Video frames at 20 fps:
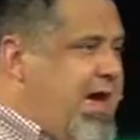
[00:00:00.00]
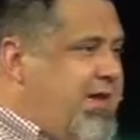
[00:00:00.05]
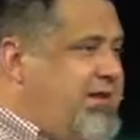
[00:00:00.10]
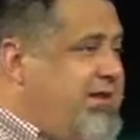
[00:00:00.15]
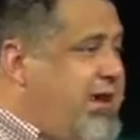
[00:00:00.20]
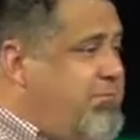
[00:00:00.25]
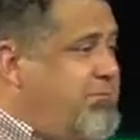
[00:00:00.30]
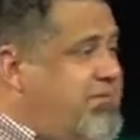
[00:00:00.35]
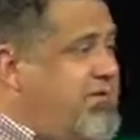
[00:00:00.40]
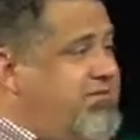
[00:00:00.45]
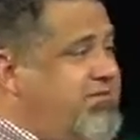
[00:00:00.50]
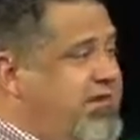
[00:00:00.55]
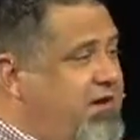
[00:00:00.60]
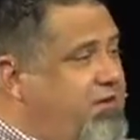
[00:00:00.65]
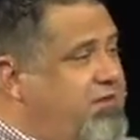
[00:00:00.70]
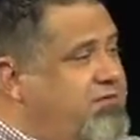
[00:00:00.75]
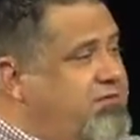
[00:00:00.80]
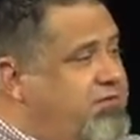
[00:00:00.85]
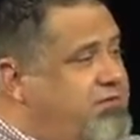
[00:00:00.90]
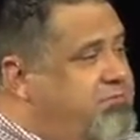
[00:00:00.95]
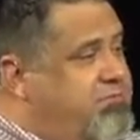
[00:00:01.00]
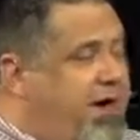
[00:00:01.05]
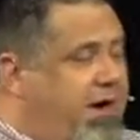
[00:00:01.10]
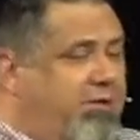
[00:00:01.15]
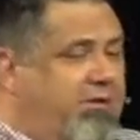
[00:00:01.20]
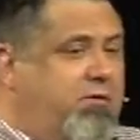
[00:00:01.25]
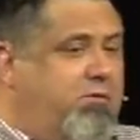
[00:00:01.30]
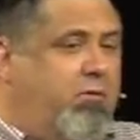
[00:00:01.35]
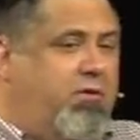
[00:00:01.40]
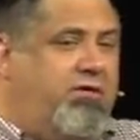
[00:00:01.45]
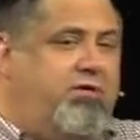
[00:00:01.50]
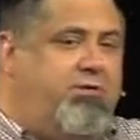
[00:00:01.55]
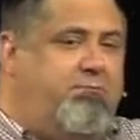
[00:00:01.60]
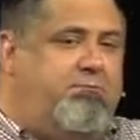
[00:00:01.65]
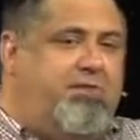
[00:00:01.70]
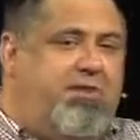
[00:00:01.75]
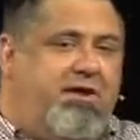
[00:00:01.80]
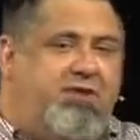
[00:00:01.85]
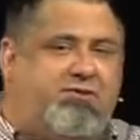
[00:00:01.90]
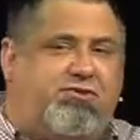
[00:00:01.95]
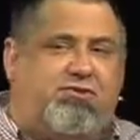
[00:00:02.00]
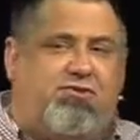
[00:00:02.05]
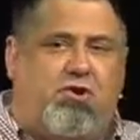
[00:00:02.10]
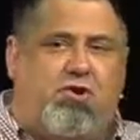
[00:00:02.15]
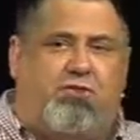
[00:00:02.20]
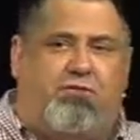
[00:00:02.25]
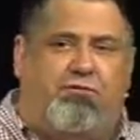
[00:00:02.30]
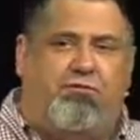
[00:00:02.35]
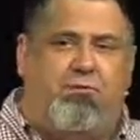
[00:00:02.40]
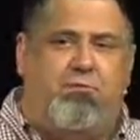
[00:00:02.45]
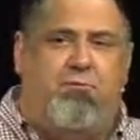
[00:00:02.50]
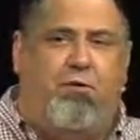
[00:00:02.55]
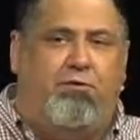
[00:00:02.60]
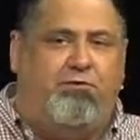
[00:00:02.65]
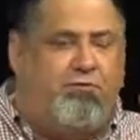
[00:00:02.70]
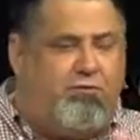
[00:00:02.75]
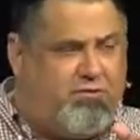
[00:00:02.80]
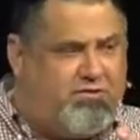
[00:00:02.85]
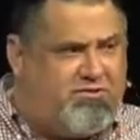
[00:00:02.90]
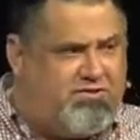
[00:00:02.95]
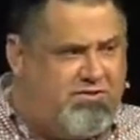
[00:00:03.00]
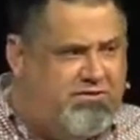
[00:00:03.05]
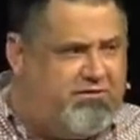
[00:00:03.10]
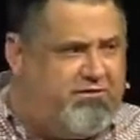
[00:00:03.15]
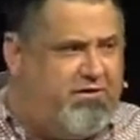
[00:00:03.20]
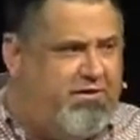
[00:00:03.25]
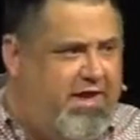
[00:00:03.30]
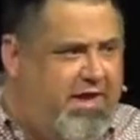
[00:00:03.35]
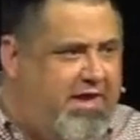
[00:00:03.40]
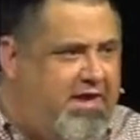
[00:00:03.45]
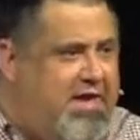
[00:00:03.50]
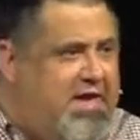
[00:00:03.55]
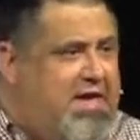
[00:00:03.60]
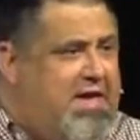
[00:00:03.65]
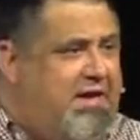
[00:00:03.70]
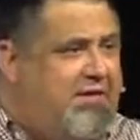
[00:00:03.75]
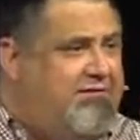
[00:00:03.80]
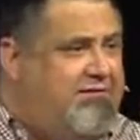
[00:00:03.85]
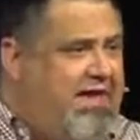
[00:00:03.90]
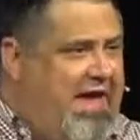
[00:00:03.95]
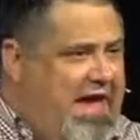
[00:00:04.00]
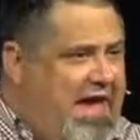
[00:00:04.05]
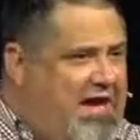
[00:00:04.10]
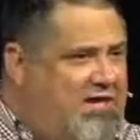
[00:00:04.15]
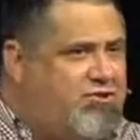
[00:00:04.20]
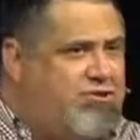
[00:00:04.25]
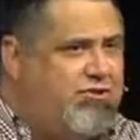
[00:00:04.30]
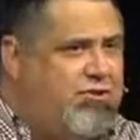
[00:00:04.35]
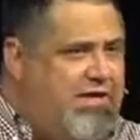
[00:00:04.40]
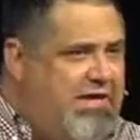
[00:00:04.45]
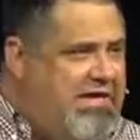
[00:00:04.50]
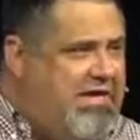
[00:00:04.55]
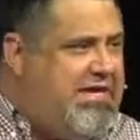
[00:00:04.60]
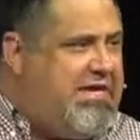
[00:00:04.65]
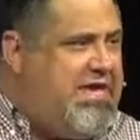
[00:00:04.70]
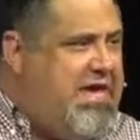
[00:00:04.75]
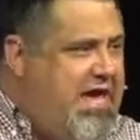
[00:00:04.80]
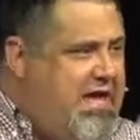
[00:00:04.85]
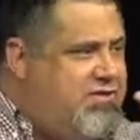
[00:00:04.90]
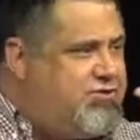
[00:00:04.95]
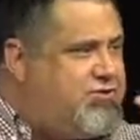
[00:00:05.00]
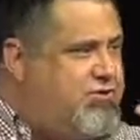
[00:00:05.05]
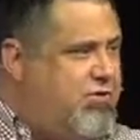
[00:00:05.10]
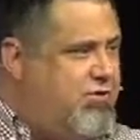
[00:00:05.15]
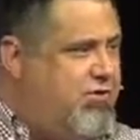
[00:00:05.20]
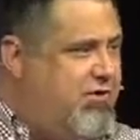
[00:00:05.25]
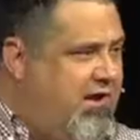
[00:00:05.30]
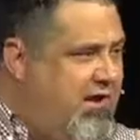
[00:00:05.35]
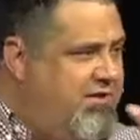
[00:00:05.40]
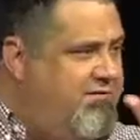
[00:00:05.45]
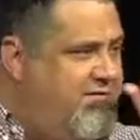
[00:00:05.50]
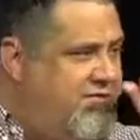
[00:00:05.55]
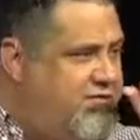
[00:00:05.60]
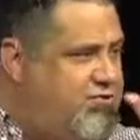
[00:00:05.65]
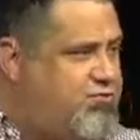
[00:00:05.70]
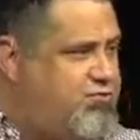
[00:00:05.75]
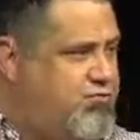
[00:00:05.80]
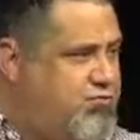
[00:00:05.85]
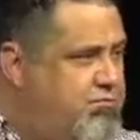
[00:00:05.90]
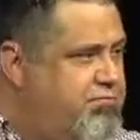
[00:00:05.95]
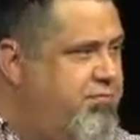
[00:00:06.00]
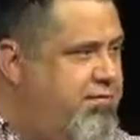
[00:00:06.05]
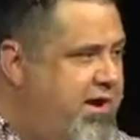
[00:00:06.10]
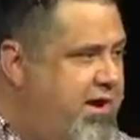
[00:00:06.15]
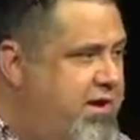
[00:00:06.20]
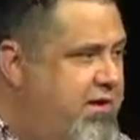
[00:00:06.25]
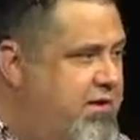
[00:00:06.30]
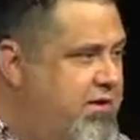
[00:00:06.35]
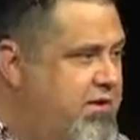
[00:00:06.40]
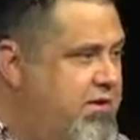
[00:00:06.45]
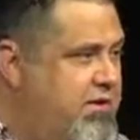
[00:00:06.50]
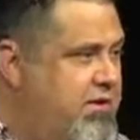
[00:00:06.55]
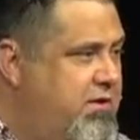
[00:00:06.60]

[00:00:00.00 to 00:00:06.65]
And I'm going to tell you that's probably one of the biggest struggles for most Christians today is to actually engage their life in true prayer.